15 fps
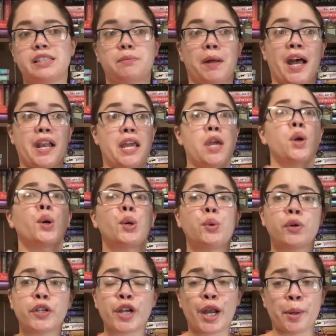body who
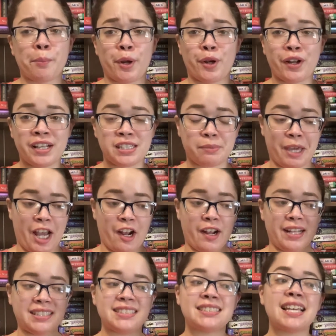would try to murder his
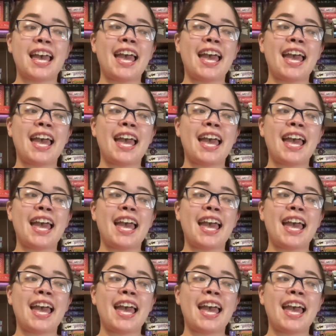parents